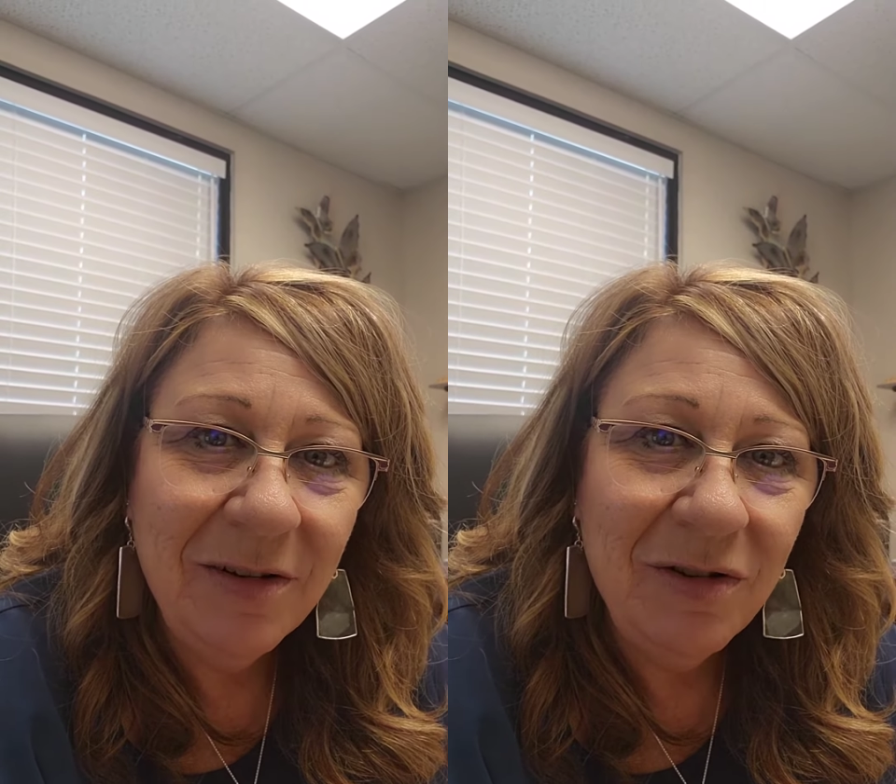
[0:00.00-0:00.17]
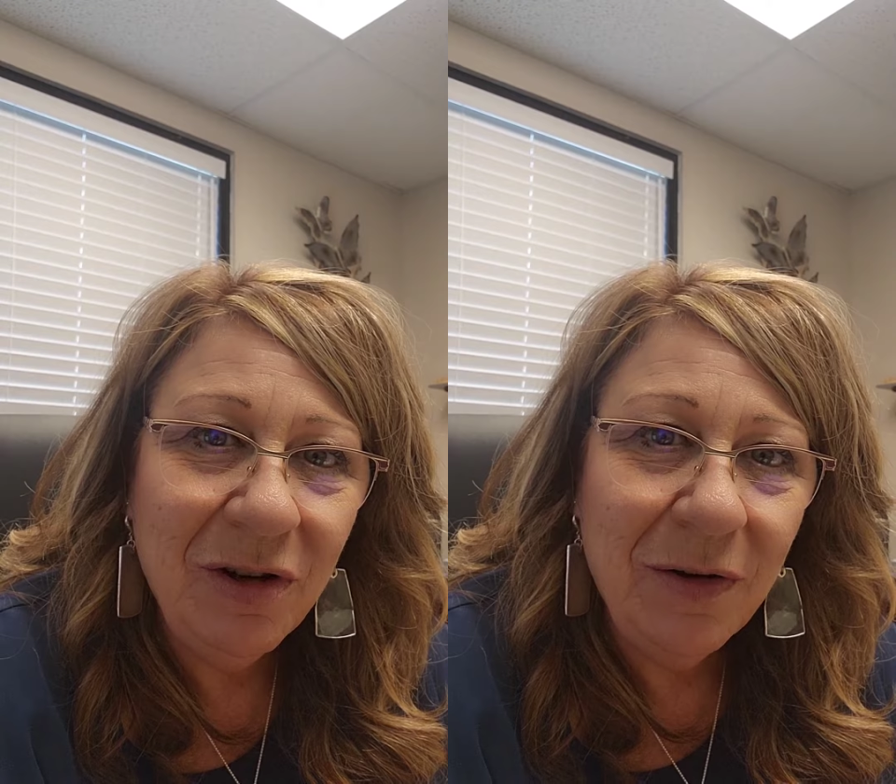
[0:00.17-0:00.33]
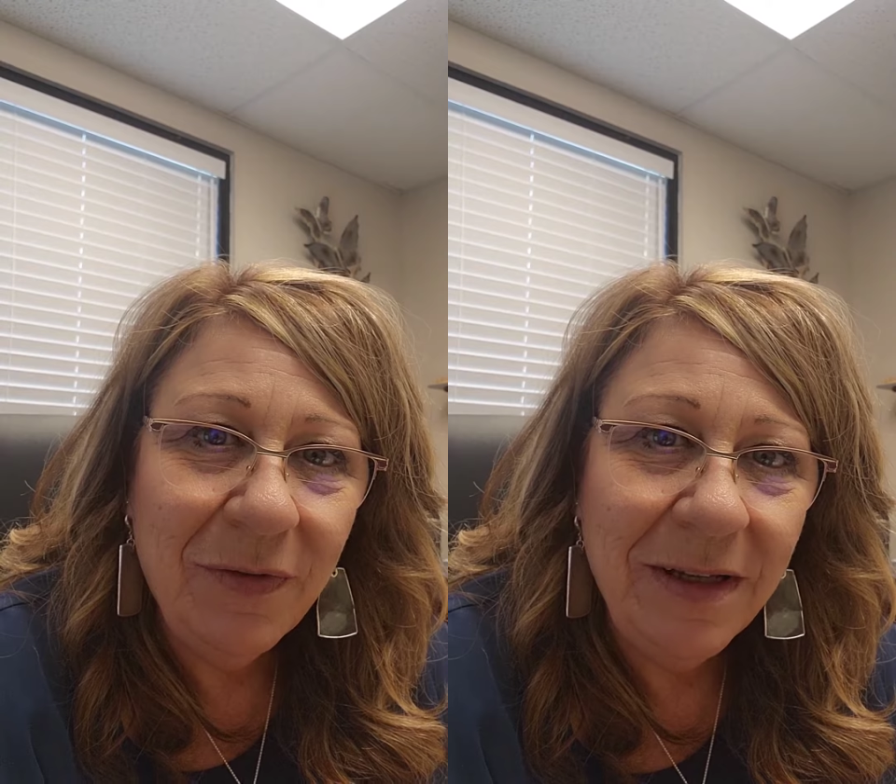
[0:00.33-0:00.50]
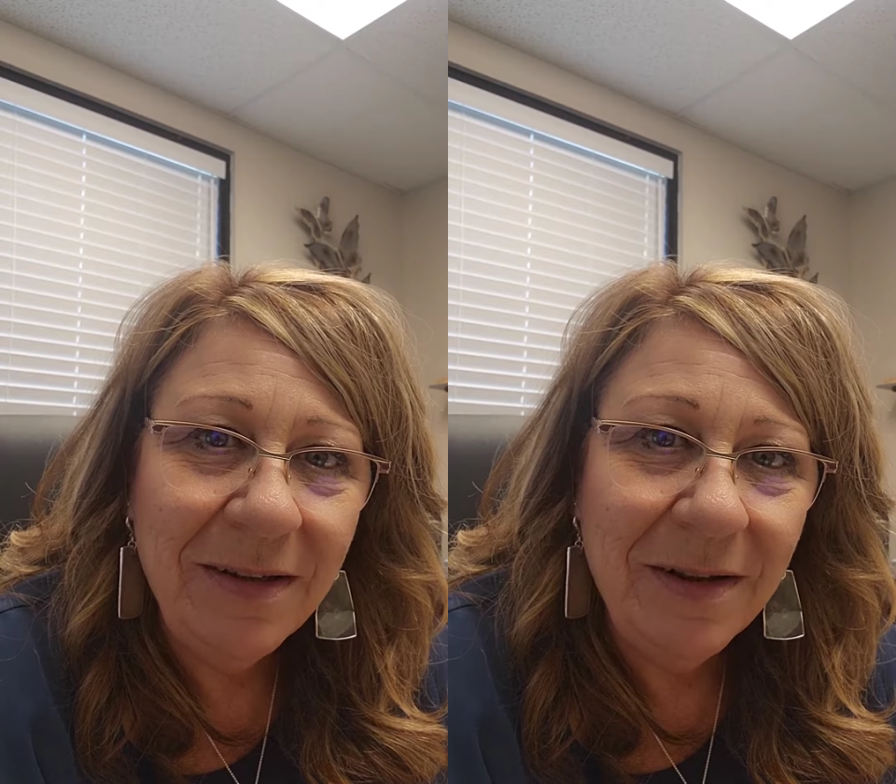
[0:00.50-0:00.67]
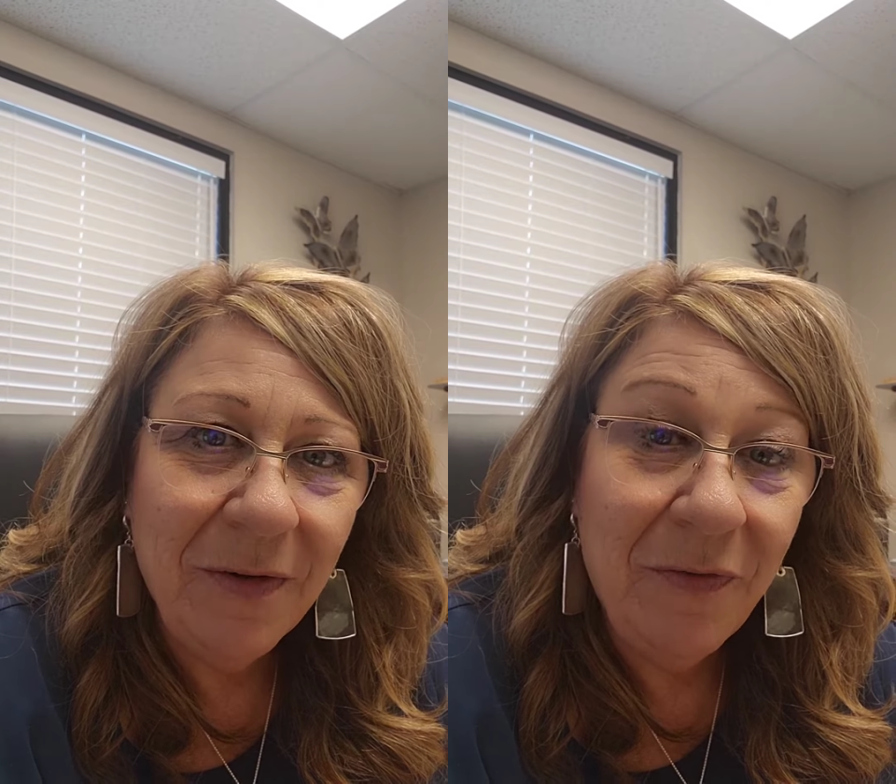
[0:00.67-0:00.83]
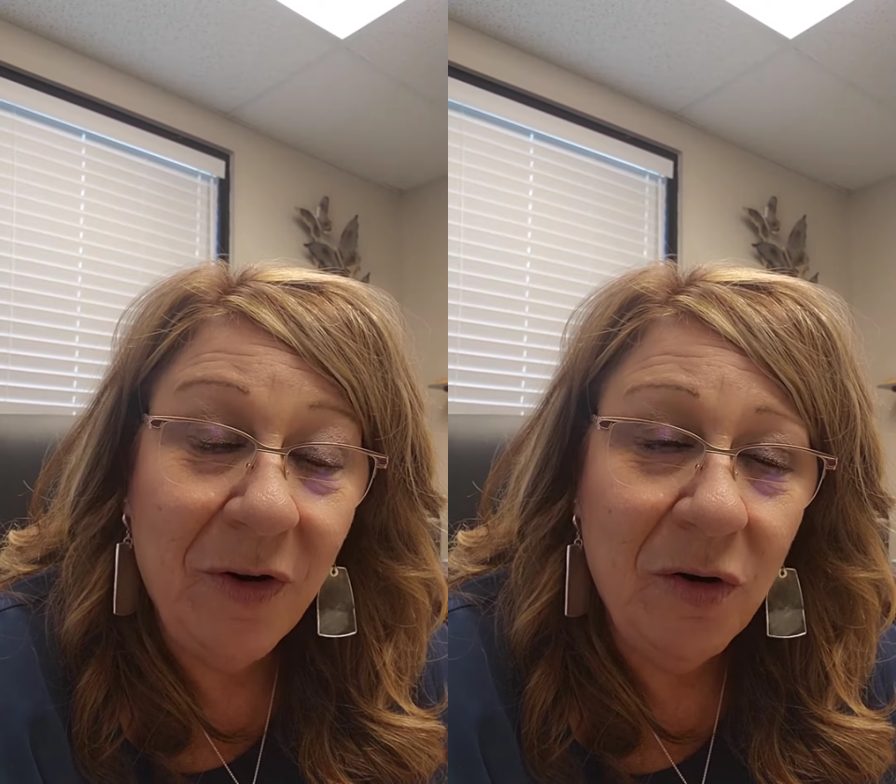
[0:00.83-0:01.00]
service
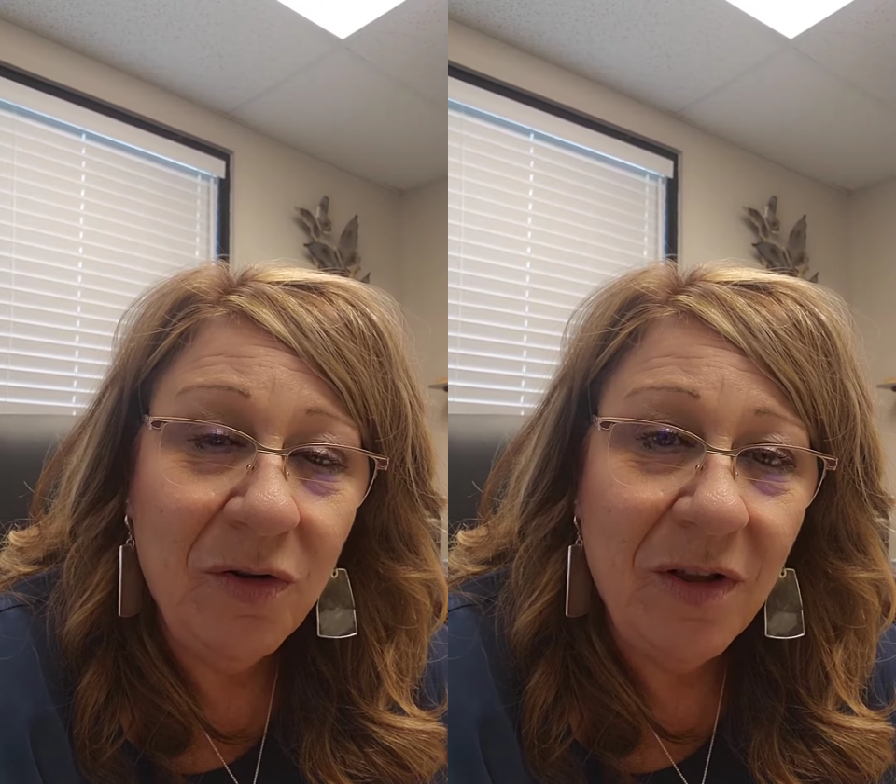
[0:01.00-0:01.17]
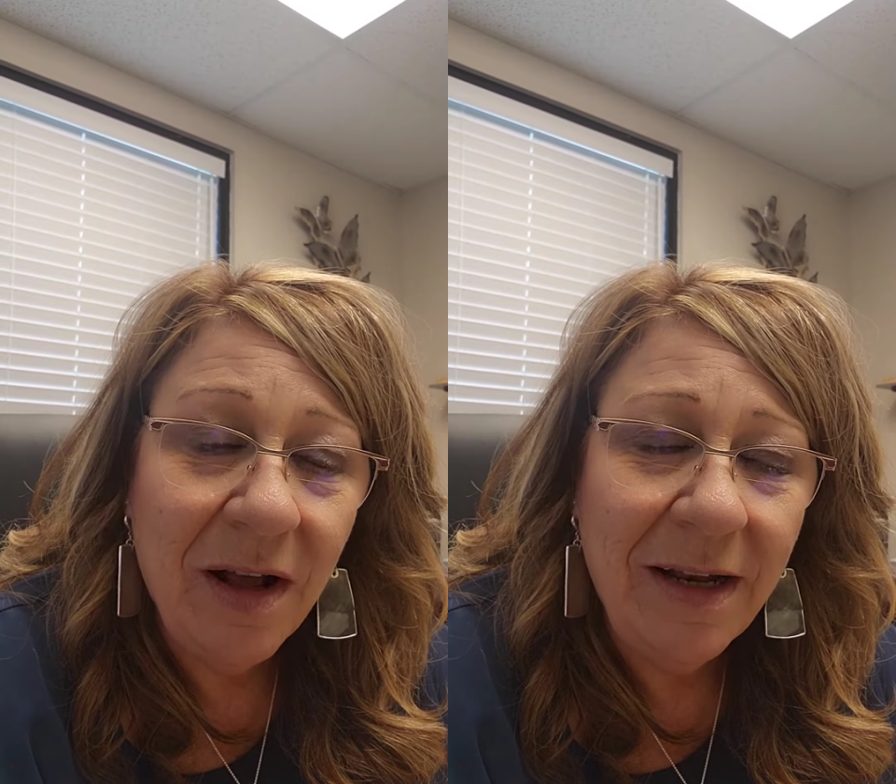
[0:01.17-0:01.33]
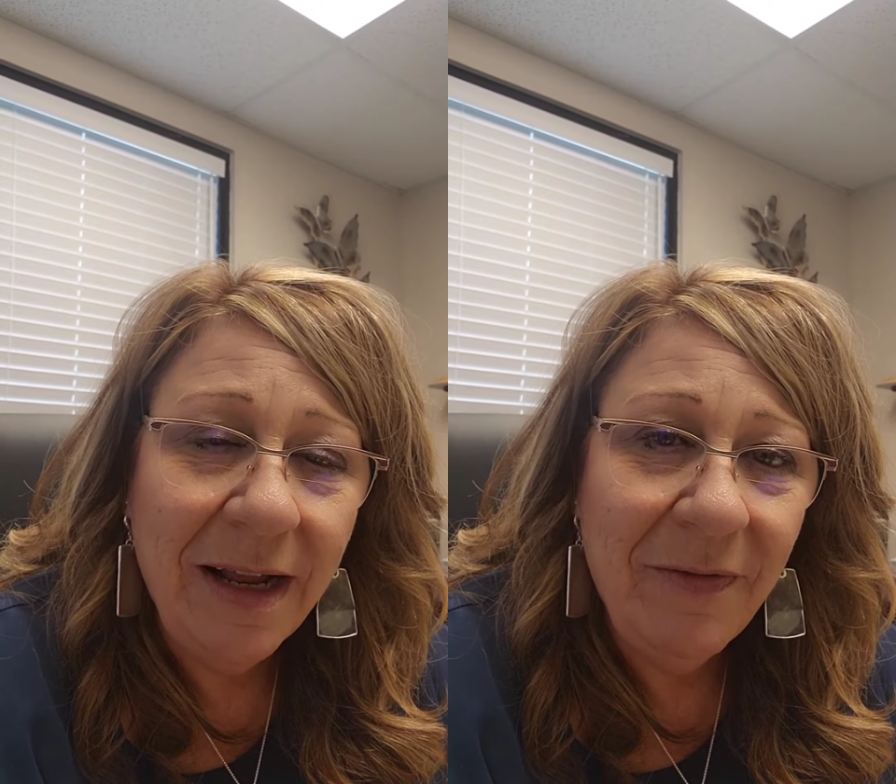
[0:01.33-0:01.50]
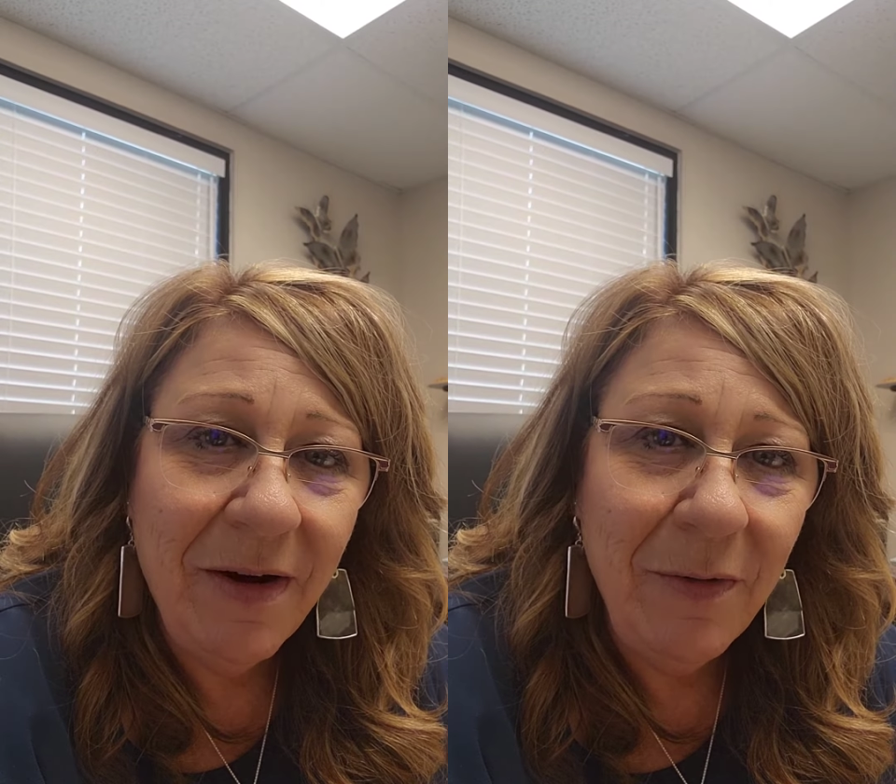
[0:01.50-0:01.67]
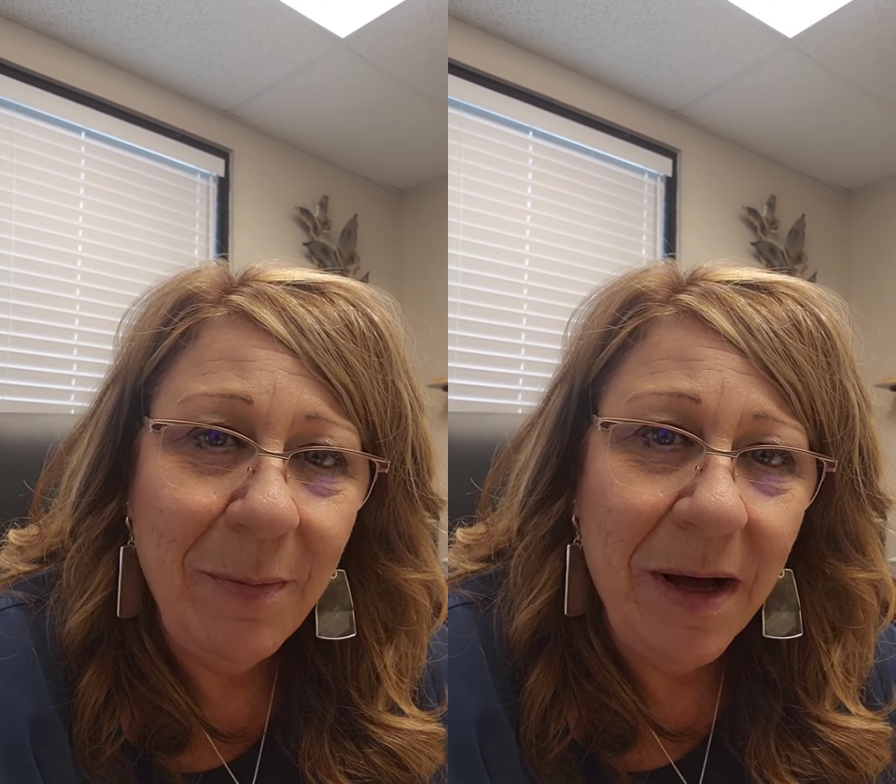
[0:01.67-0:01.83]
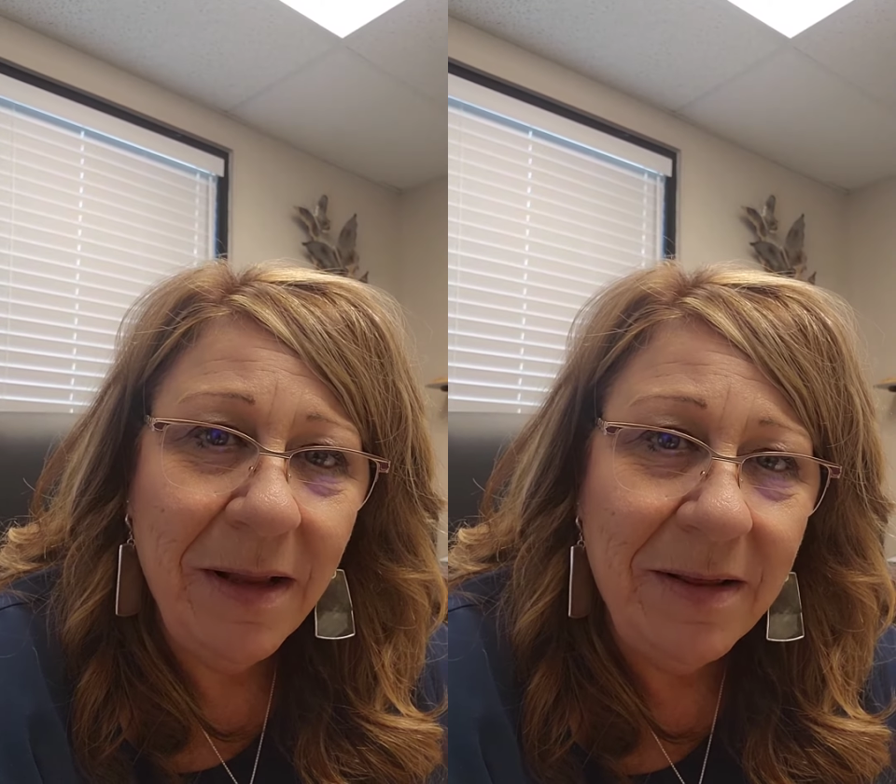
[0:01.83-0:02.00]
the first Sunday of every
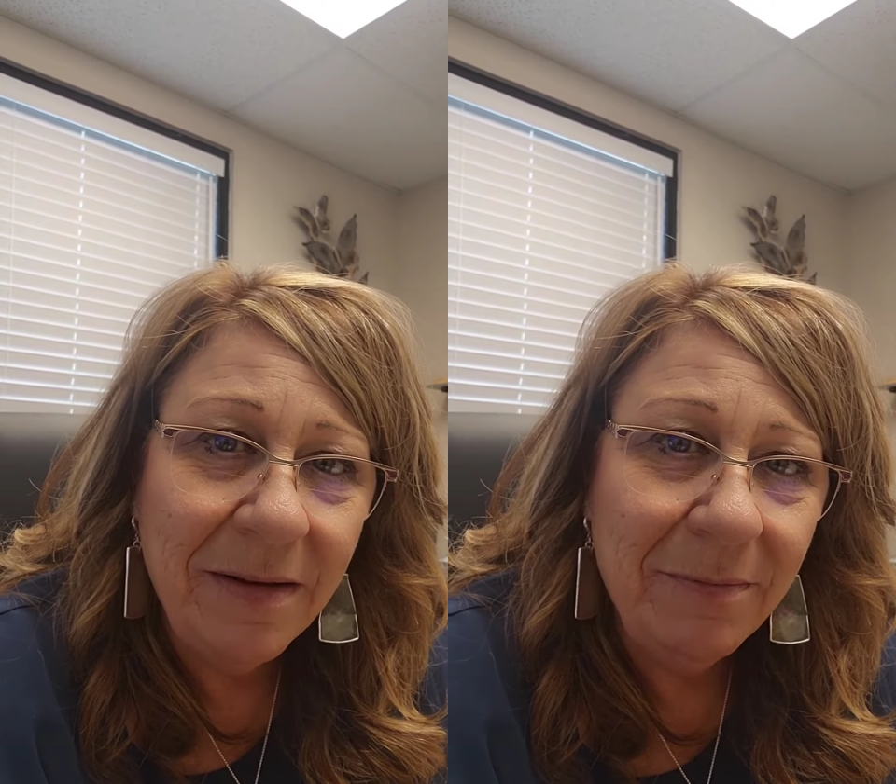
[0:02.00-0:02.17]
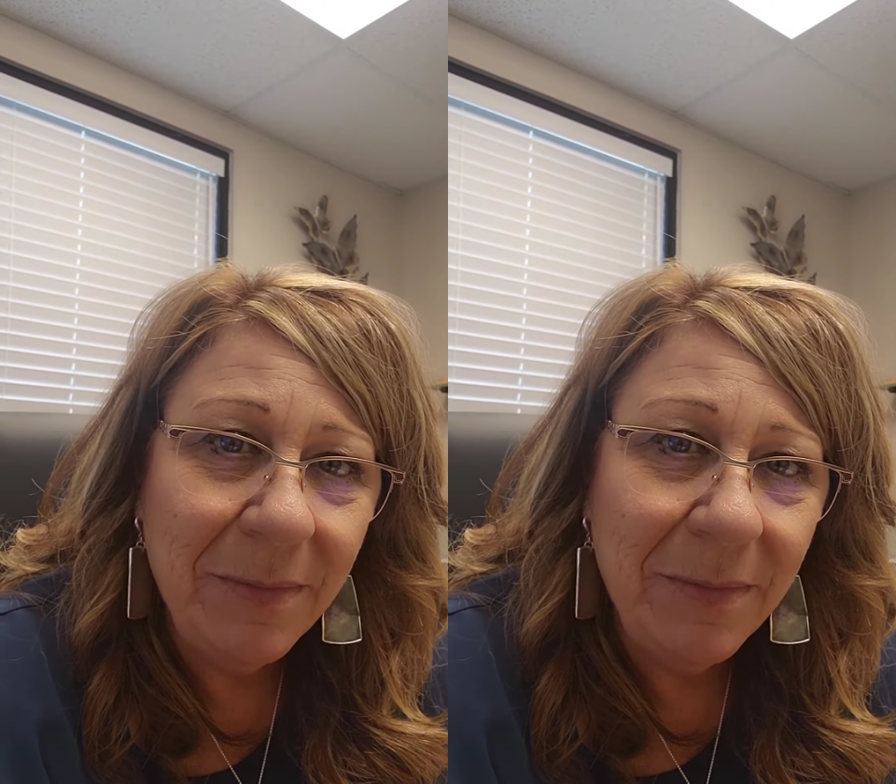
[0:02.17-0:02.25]
month.